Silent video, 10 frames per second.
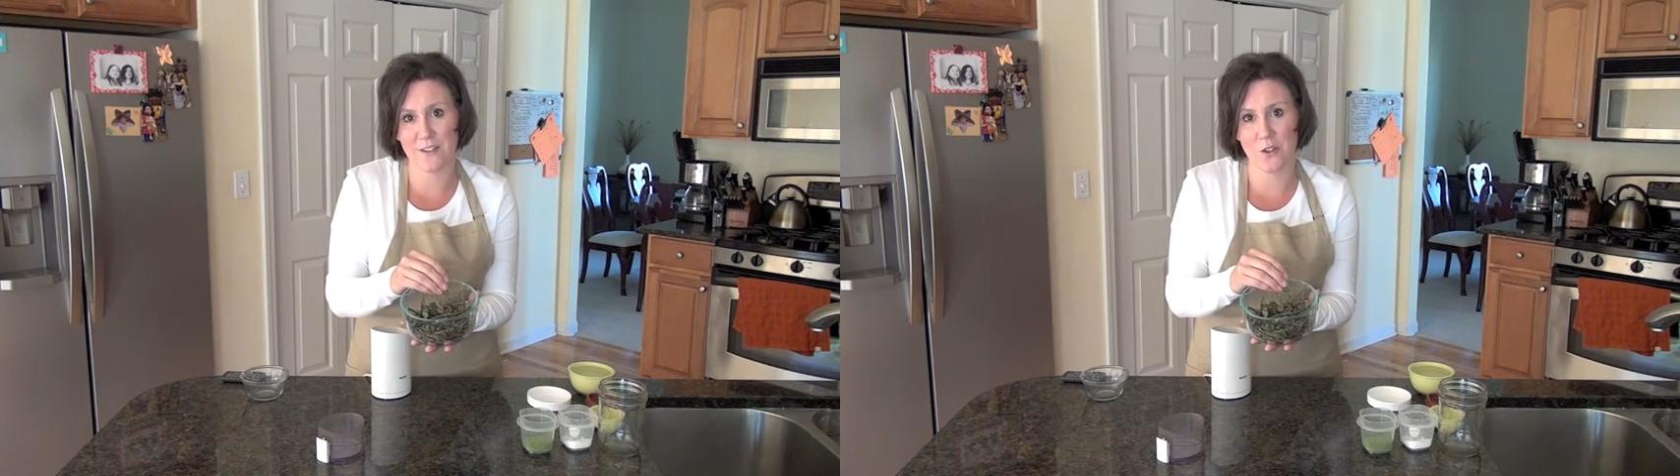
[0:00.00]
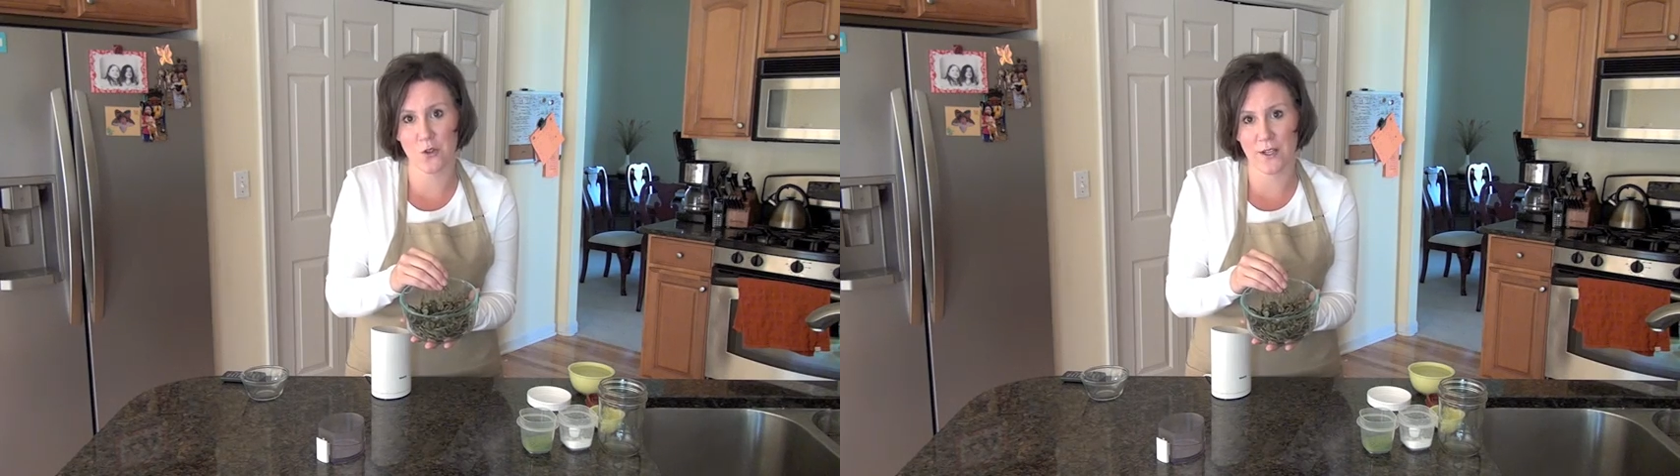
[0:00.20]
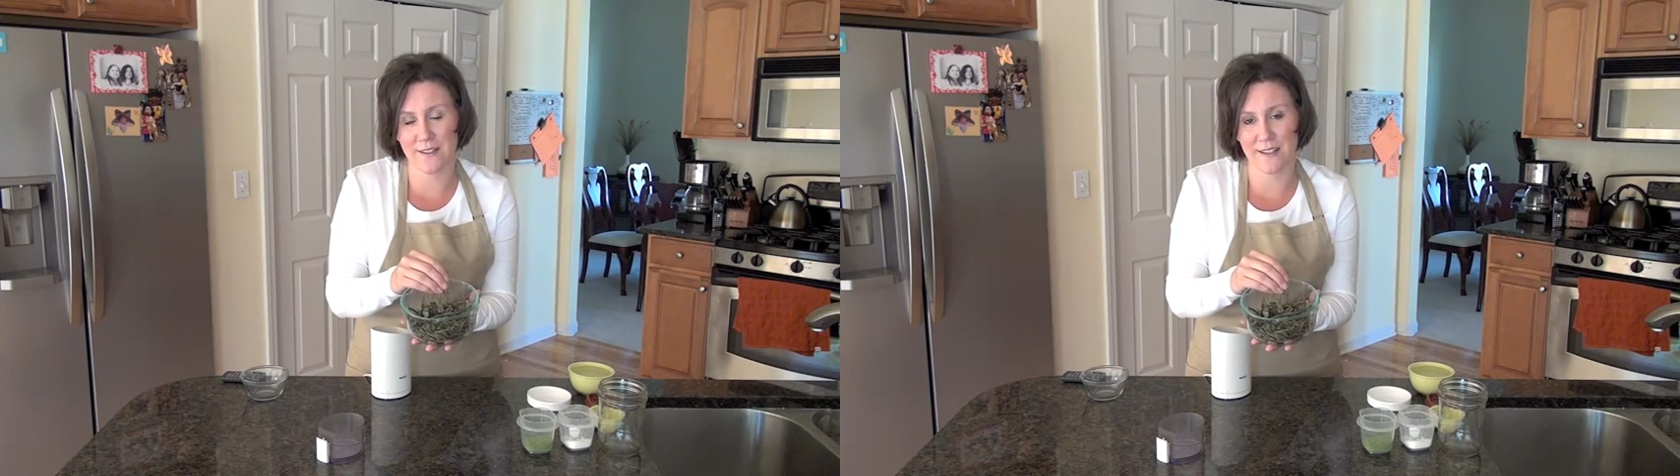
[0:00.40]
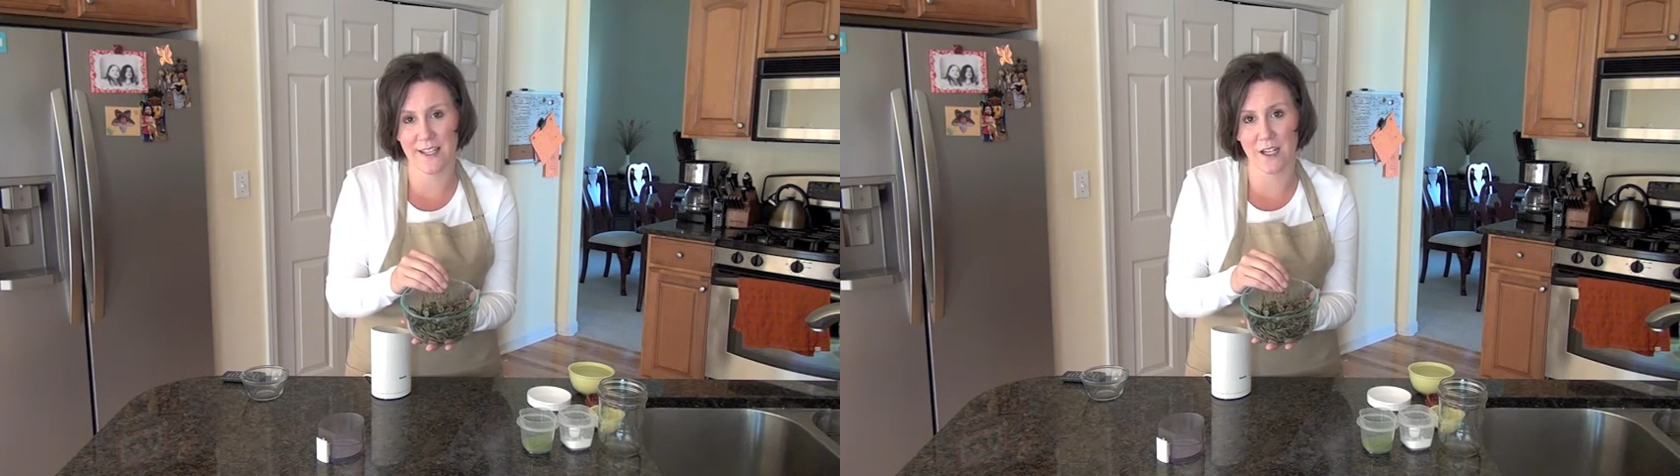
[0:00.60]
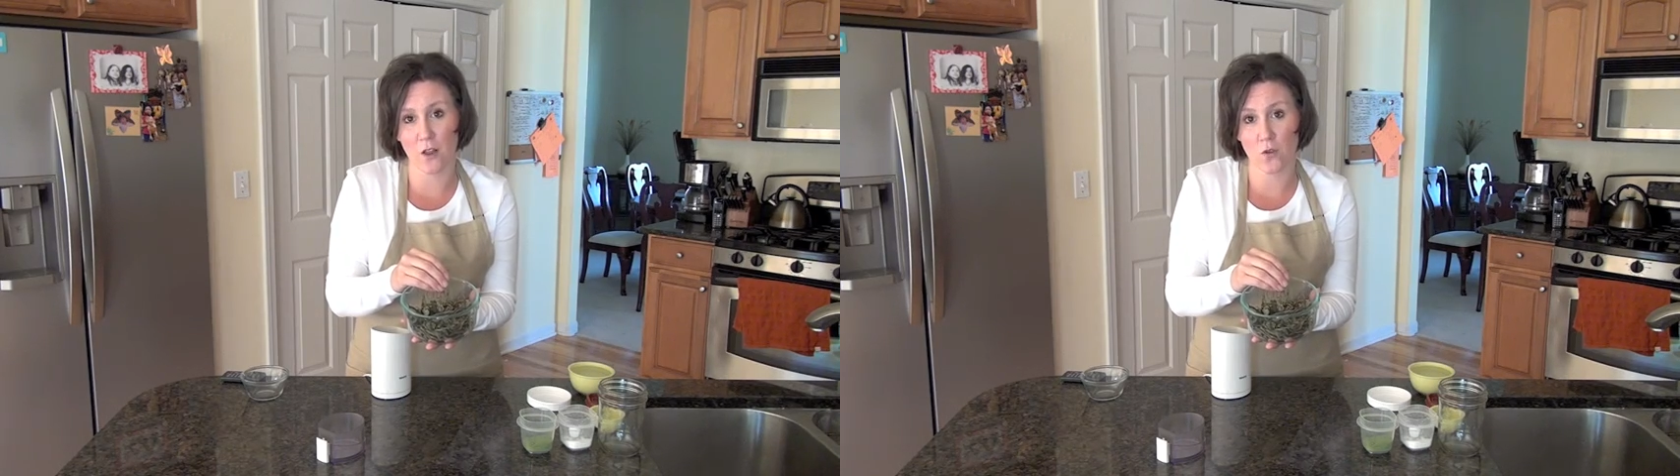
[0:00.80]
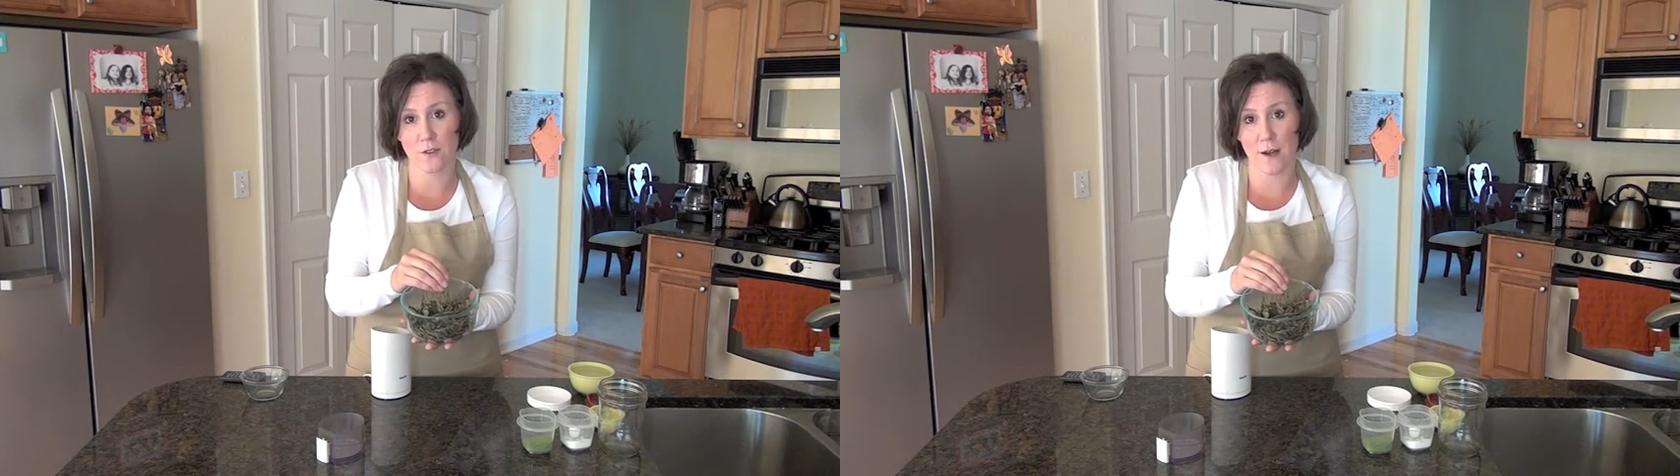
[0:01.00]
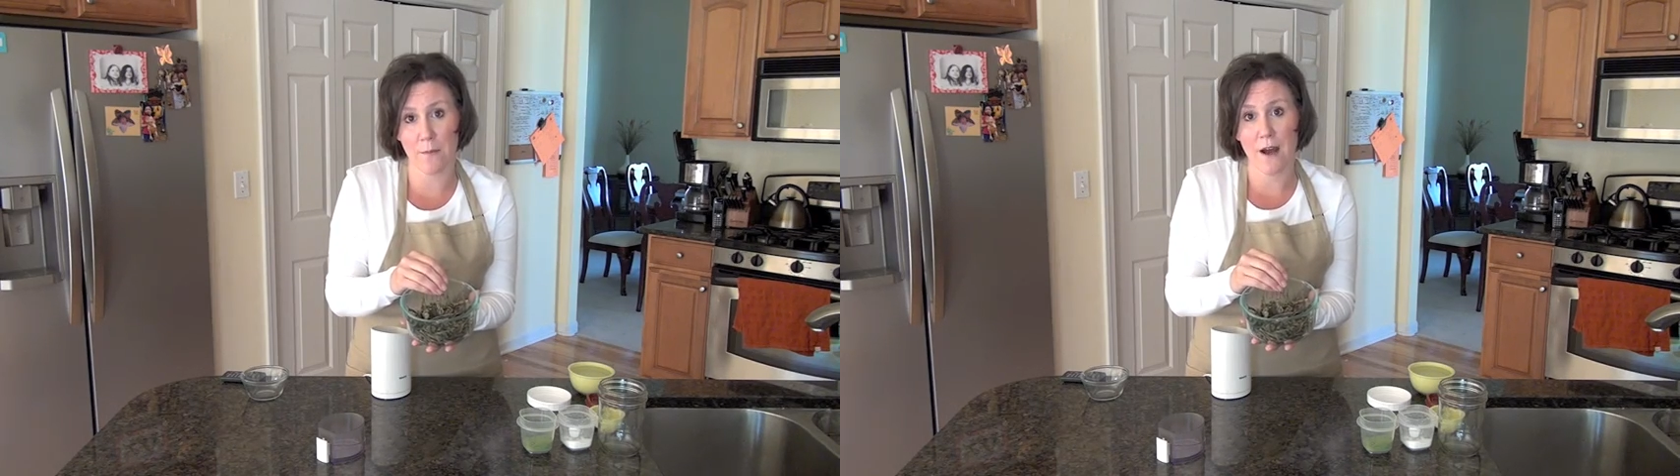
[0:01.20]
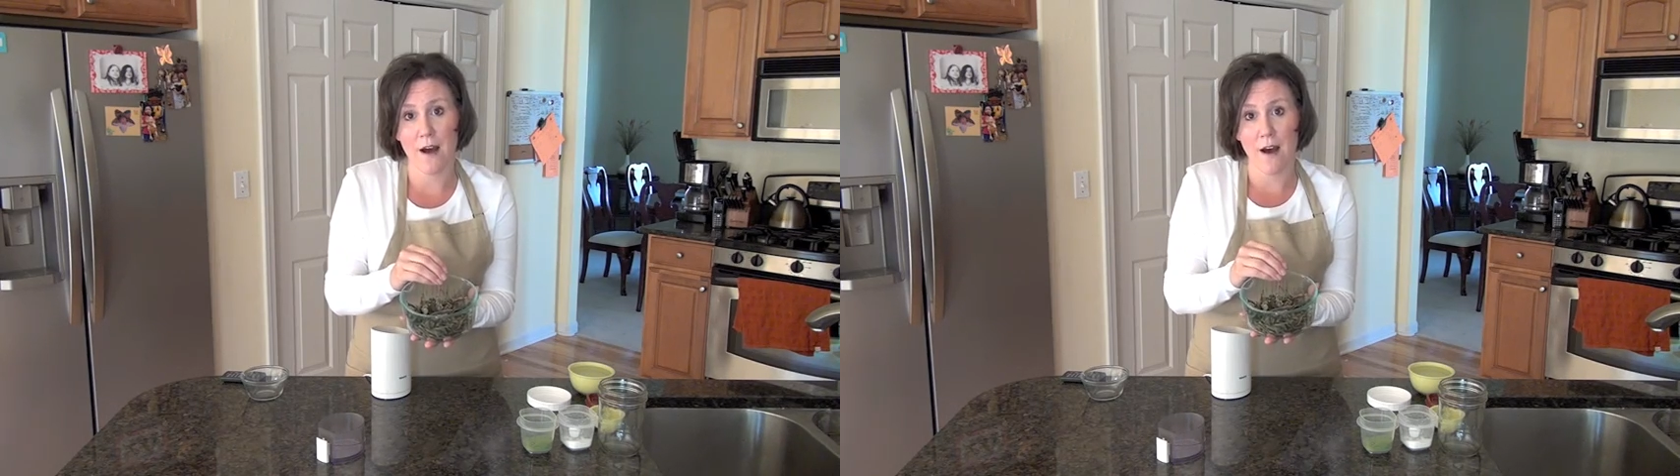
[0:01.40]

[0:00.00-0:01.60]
so you can get a close-up